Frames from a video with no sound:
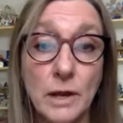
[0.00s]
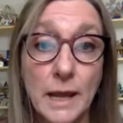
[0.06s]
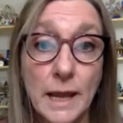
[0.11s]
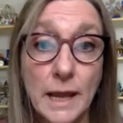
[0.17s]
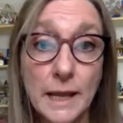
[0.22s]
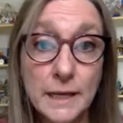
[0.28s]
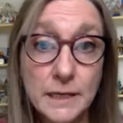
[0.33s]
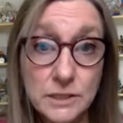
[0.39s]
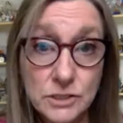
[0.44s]

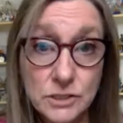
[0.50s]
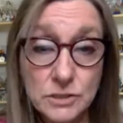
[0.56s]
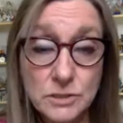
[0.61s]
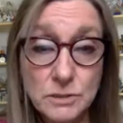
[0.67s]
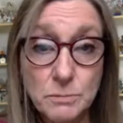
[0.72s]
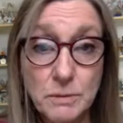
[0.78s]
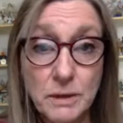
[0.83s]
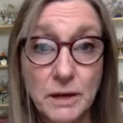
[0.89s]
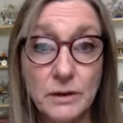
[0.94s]
anxious
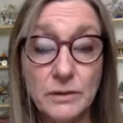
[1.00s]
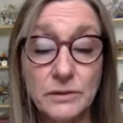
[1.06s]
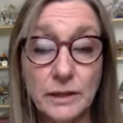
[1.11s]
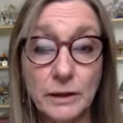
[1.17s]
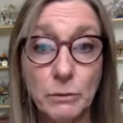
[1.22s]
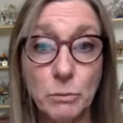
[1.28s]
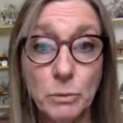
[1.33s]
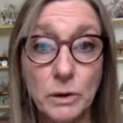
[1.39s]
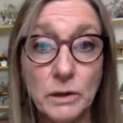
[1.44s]
about
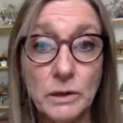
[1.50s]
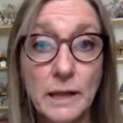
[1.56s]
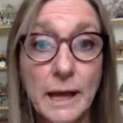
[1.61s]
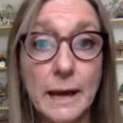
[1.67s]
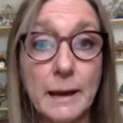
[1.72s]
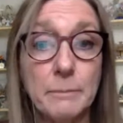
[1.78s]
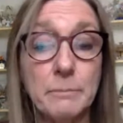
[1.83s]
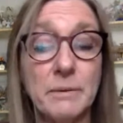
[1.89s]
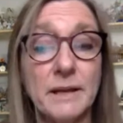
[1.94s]
that will
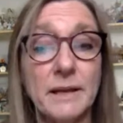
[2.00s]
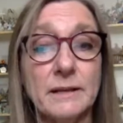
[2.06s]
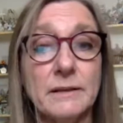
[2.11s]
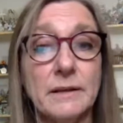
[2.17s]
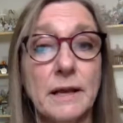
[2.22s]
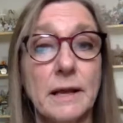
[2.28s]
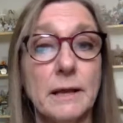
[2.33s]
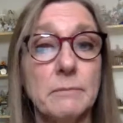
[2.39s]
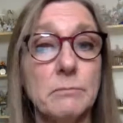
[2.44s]

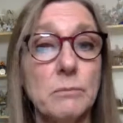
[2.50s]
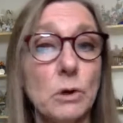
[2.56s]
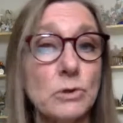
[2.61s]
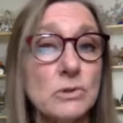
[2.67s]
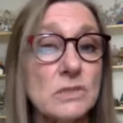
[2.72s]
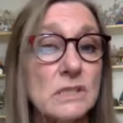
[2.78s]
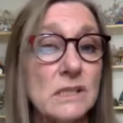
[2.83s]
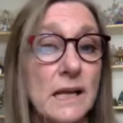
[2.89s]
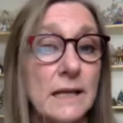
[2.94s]
happen and
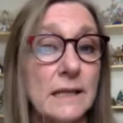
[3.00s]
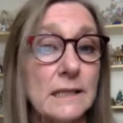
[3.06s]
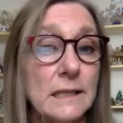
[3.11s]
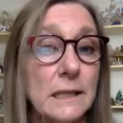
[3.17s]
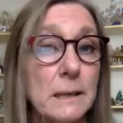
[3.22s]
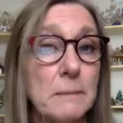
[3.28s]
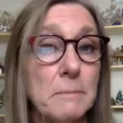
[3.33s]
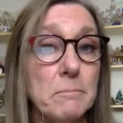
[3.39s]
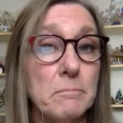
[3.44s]
most
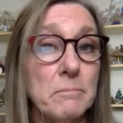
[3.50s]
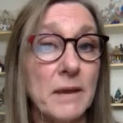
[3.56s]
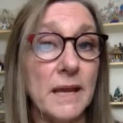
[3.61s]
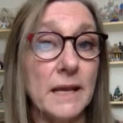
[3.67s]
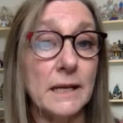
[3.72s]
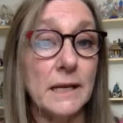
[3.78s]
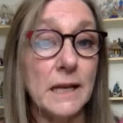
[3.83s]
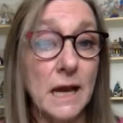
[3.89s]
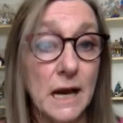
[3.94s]
likely
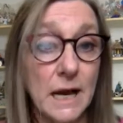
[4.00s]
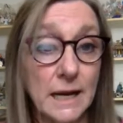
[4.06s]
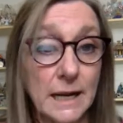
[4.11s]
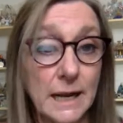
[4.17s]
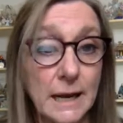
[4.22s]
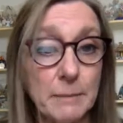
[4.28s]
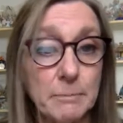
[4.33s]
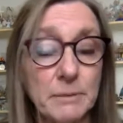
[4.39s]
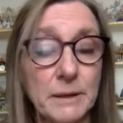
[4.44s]
may not
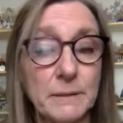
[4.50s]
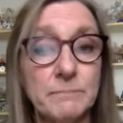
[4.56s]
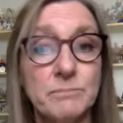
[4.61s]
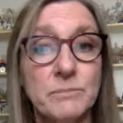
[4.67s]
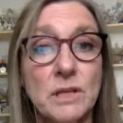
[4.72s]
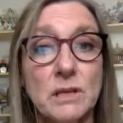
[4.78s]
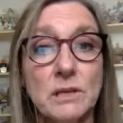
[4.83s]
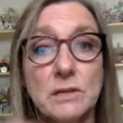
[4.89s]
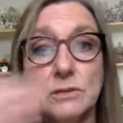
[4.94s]
happen.
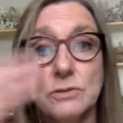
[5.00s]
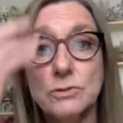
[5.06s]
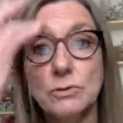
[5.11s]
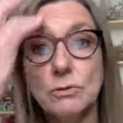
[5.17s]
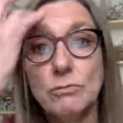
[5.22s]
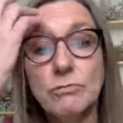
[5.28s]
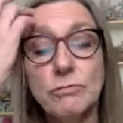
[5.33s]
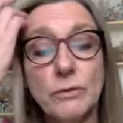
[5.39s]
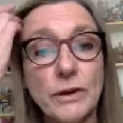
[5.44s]

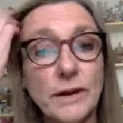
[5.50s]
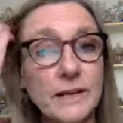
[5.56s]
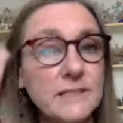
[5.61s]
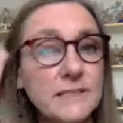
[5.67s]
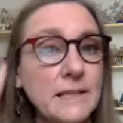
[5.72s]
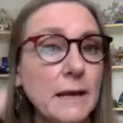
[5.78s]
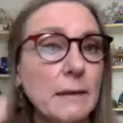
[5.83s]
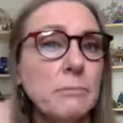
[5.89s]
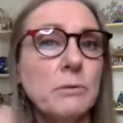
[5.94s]
So for
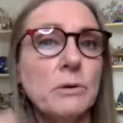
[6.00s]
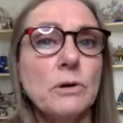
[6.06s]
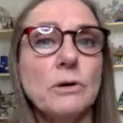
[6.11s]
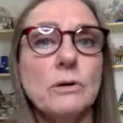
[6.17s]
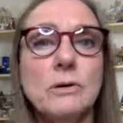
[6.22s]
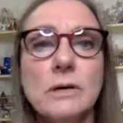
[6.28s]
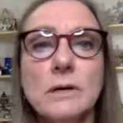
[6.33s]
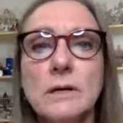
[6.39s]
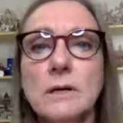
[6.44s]

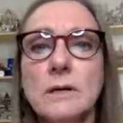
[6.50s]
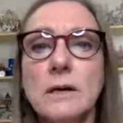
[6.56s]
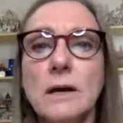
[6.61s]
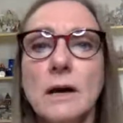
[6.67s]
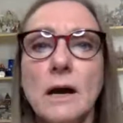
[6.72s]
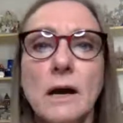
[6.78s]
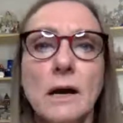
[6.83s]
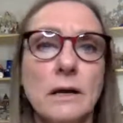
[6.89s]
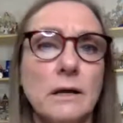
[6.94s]
example,
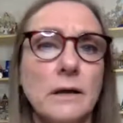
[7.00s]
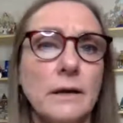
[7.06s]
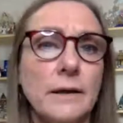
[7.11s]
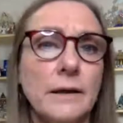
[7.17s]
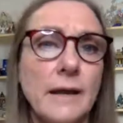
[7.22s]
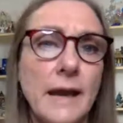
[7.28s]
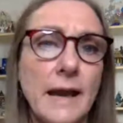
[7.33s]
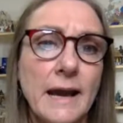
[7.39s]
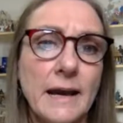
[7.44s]

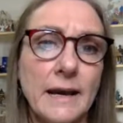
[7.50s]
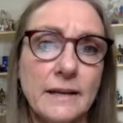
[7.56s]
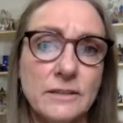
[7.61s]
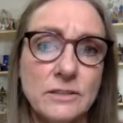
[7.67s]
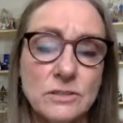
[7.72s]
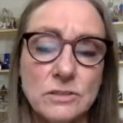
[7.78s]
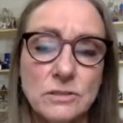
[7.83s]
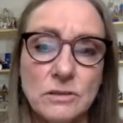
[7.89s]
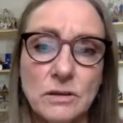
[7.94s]
I
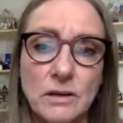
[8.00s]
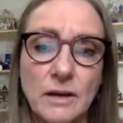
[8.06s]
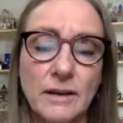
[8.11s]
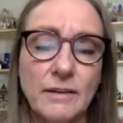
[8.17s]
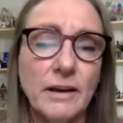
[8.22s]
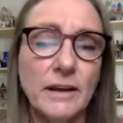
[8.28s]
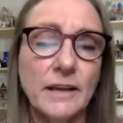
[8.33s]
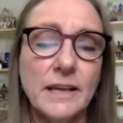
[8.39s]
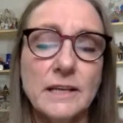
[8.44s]

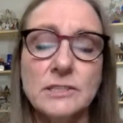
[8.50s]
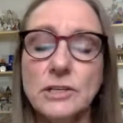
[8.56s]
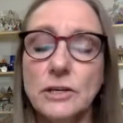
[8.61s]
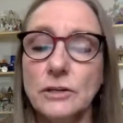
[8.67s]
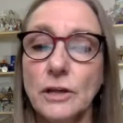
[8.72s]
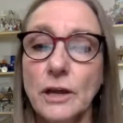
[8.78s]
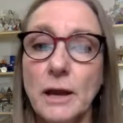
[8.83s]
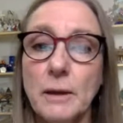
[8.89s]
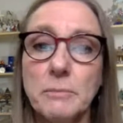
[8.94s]
can't tell
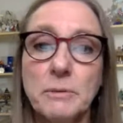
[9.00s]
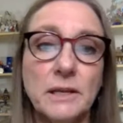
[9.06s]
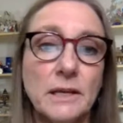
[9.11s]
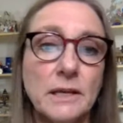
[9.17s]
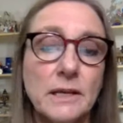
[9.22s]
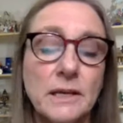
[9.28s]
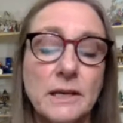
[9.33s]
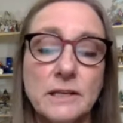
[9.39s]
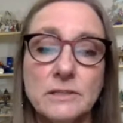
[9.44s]
you how many
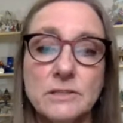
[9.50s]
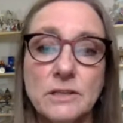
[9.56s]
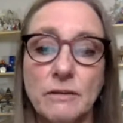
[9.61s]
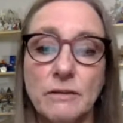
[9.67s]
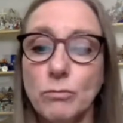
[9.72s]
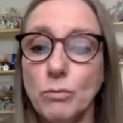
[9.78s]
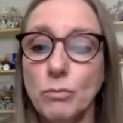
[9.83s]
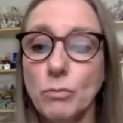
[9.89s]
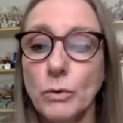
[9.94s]
kids
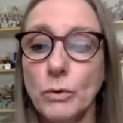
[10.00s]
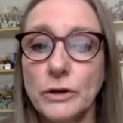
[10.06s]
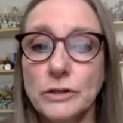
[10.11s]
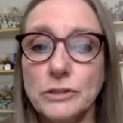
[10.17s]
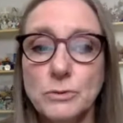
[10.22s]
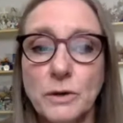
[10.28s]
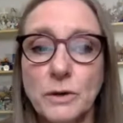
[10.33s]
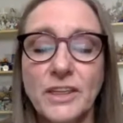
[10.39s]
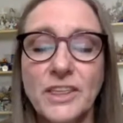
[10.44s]
I've
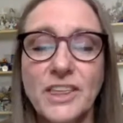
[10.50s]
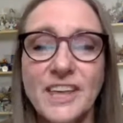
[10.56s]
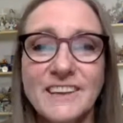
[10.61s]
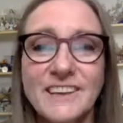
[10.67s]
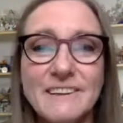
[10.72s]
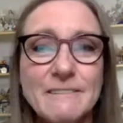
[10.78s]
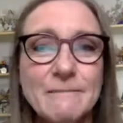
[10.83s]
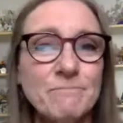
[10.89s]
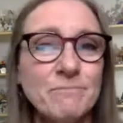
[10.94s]
worked with,
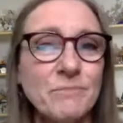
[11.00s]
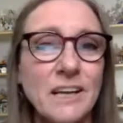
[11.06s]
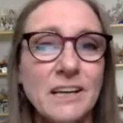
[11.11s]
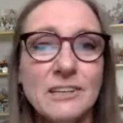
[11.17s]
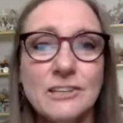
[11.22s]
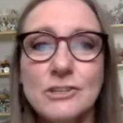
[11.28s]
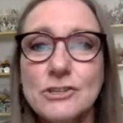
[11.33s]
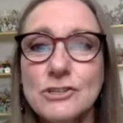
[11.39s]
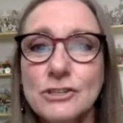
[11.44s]

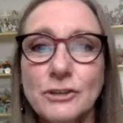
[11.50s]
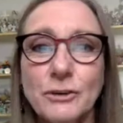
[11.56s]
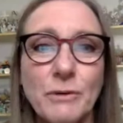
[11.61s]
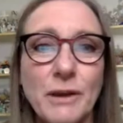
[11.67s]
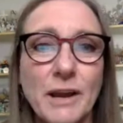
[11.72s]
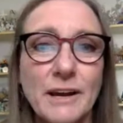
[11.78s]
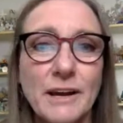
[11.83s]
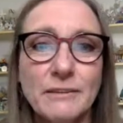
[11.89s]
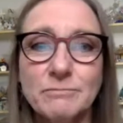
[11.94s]
usually
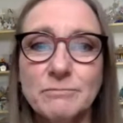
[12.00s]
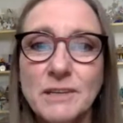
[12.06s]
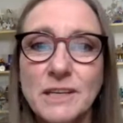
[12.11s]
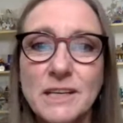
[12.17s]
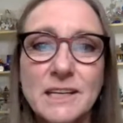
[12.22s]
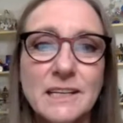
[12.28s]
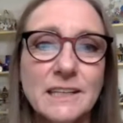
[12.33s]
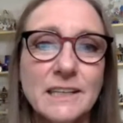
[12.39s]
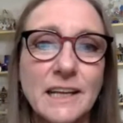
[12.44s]
around
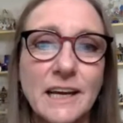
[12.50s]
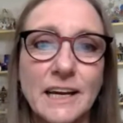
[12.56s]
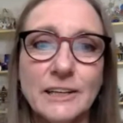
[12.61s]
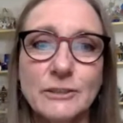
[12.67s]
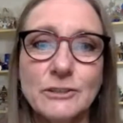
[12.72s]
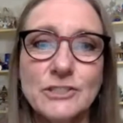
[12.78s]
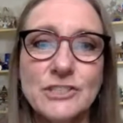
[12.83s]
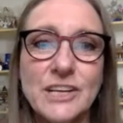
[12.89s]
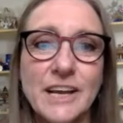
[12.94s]
9
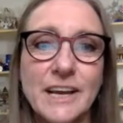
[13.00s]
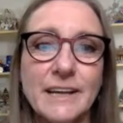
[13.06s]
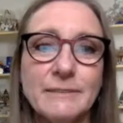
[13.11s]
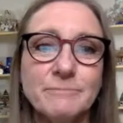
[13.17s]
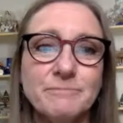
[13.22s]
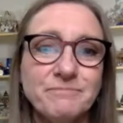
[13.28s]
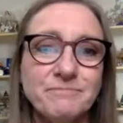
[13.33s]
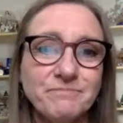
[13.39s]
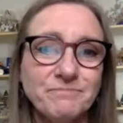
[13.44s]
or
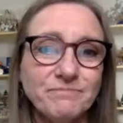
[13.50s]
10,